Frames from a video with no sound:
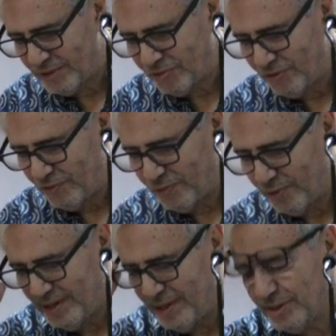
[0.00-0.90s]
three or
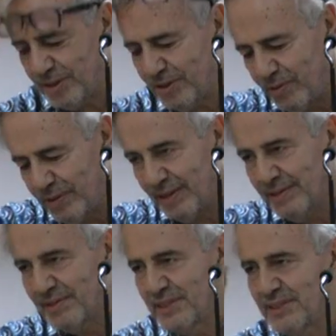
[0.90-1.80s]
four years ago.
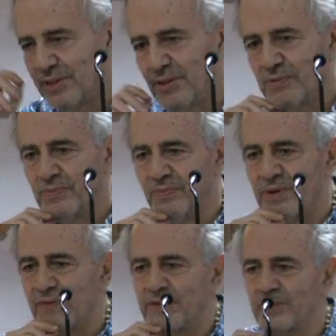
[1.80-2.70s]
This is not
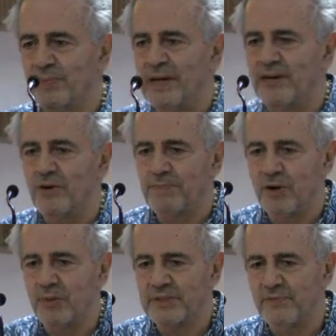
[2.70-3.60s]
one of his well-known
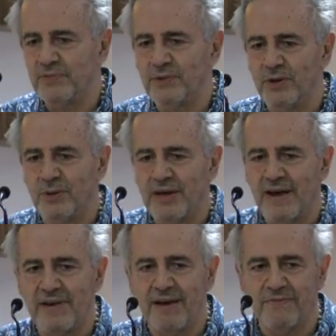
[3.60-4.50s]
poems. If you know
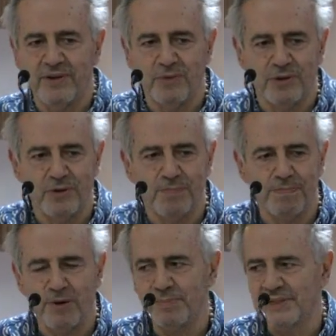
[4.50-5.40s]
Cavafy, you'll know
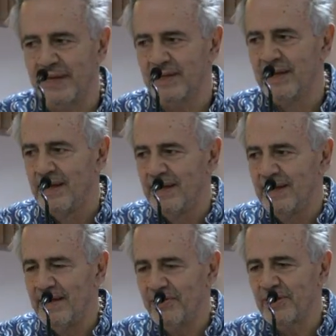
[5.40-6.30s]
poems like
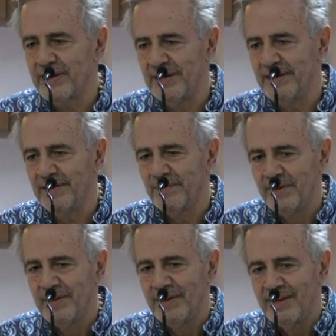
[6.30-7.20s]
Ithaca
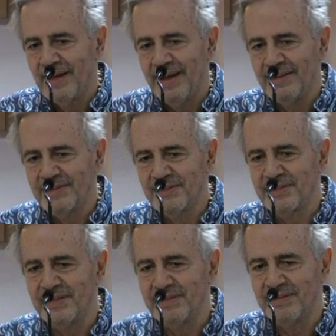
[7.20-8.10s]
and The
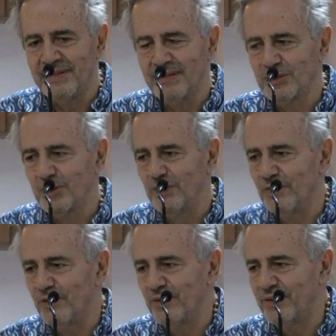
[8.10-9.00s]
City and so
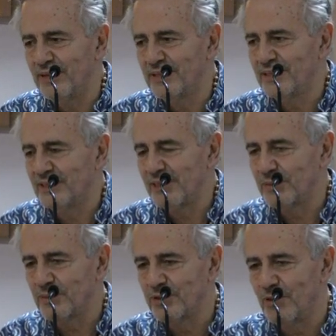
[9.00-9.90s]
forth. This,
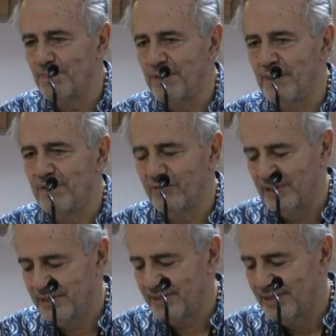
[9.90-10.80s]
this was not published
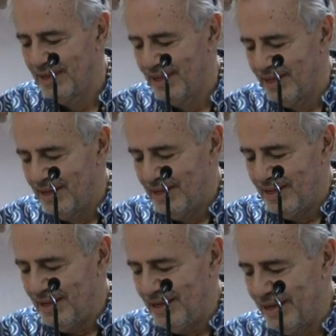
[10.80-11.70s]
in this
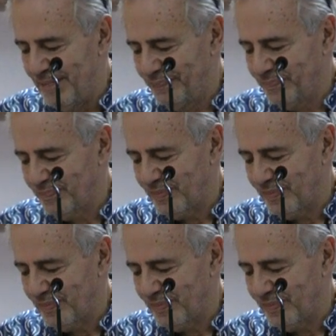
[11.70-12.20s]
um,